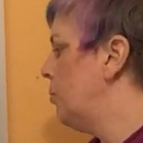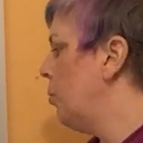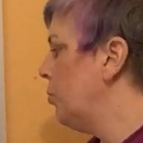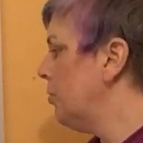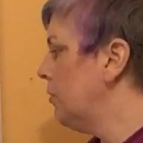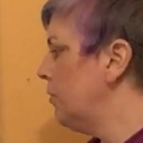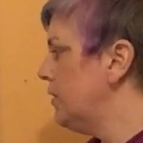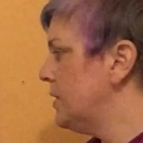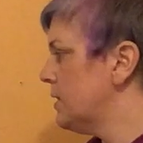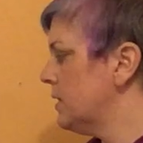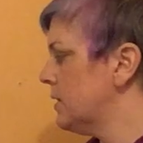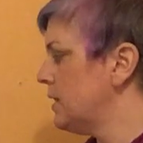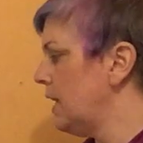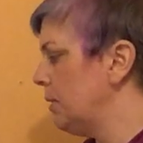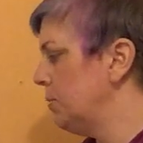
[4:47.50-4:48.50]
both of these
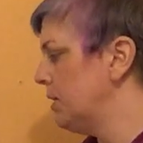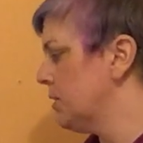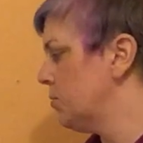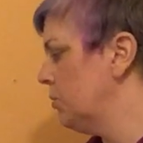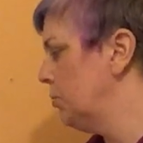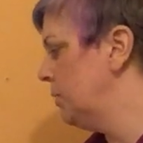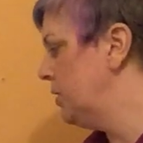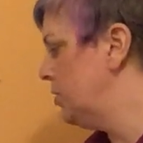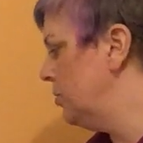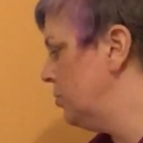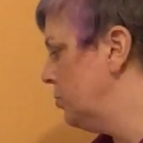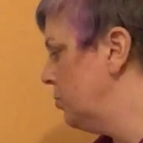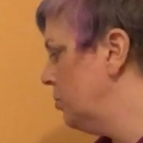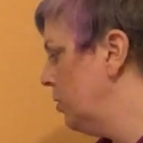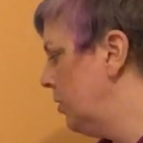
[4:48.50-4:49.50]
assignments will be
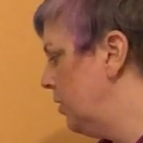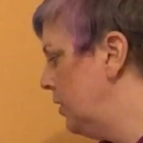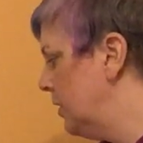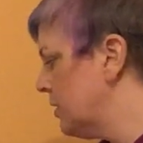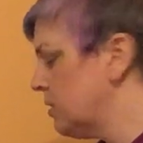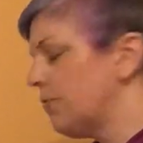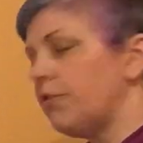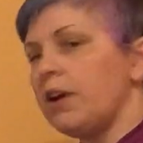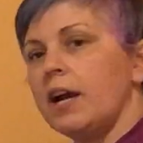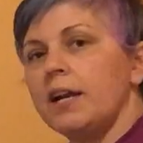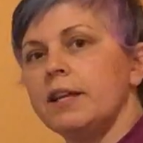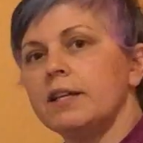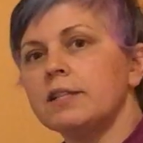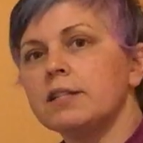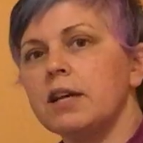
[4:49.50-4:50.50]
due this
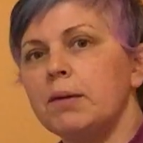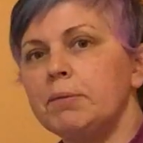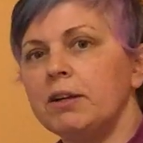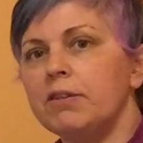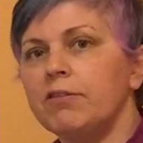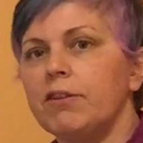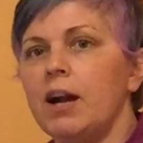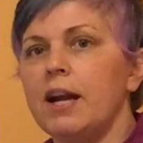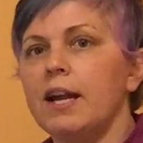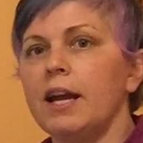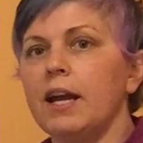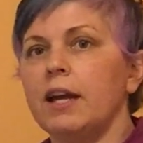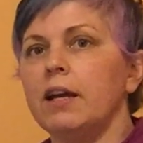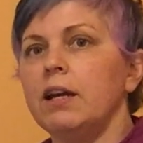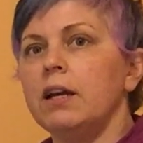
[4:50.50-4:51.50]
coming
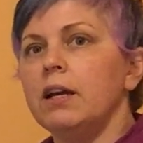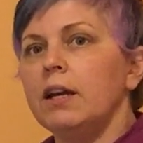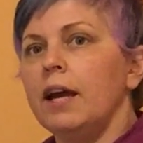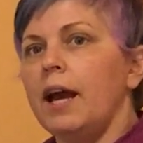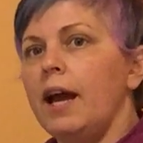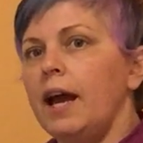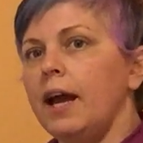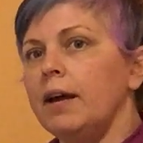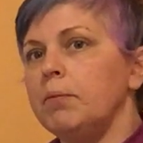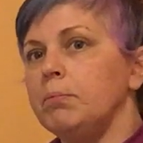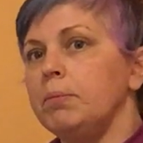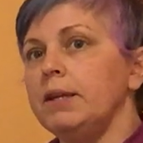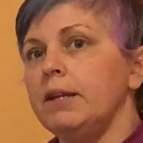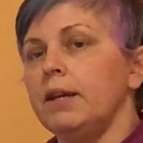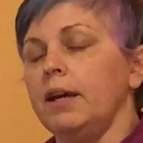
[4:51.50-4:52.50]
Friday at
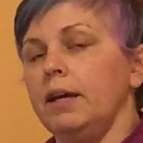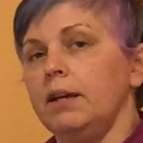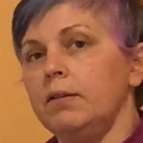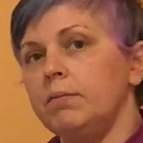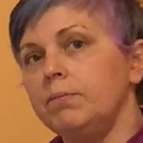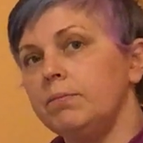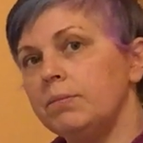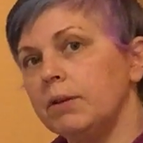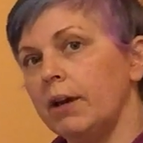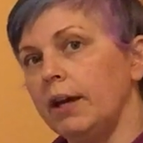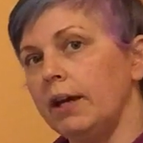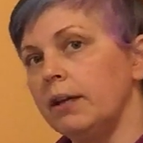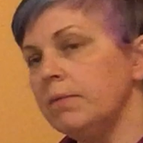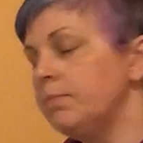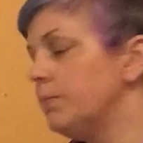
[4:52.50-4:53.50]
midnight,
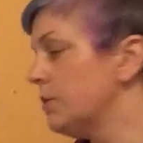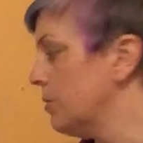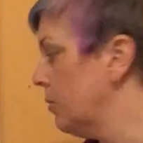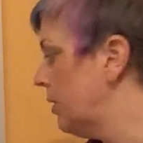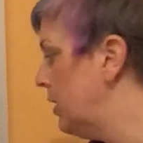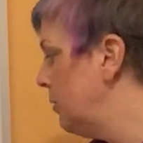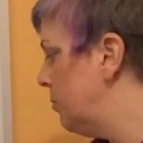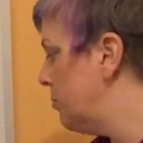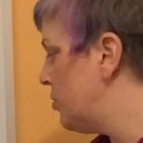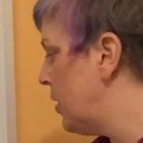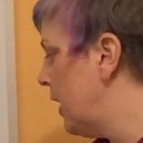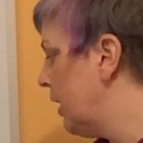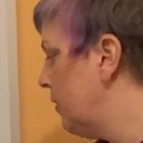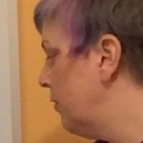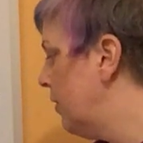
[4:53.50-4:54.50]
okay? So keep
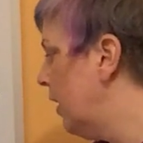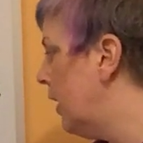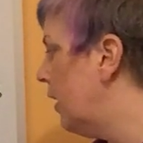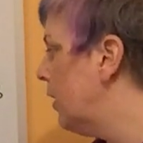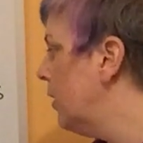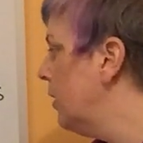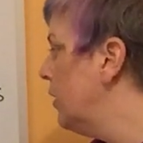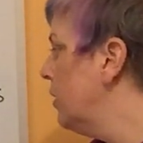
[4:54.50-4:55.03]
track of that.